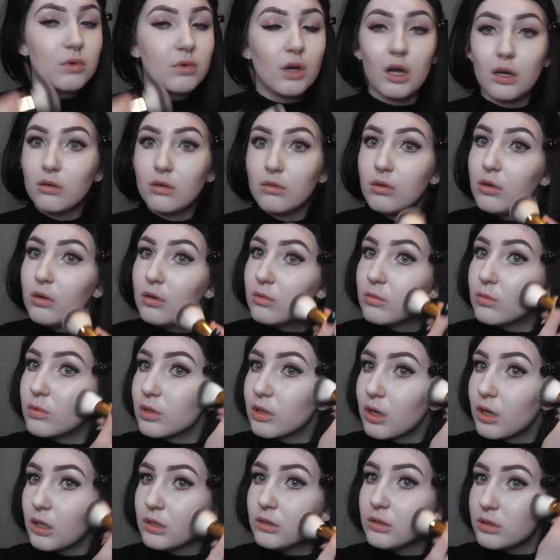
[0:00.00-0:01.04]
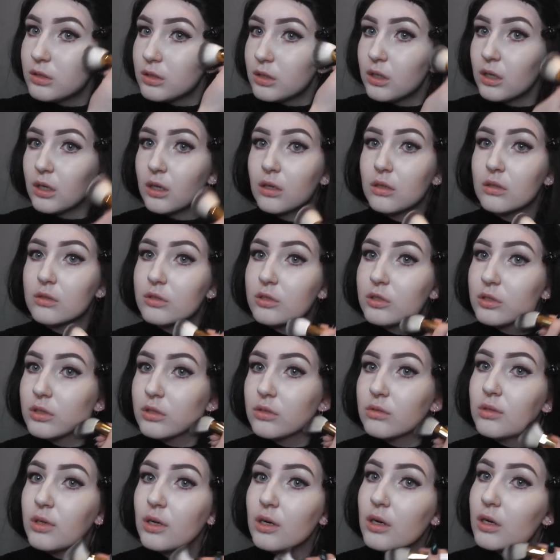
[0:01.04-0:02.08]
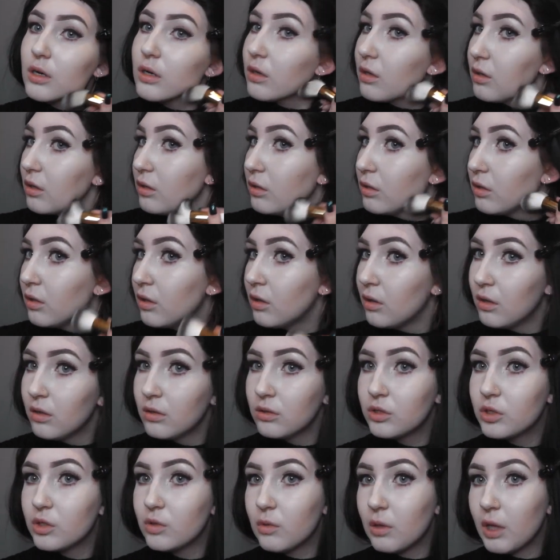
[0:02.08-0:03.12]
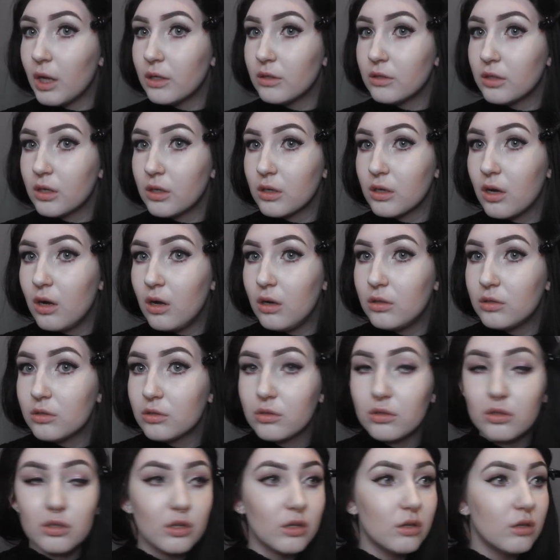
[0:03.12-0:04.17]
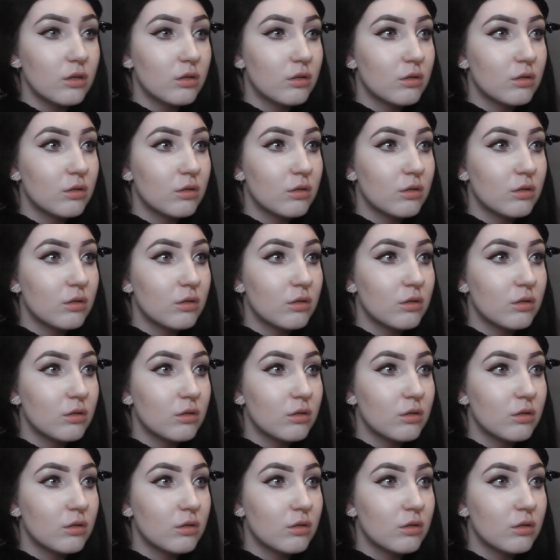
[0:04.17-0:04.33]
I don't know, what do you guys think? Is it too dark? Do you like dark contour?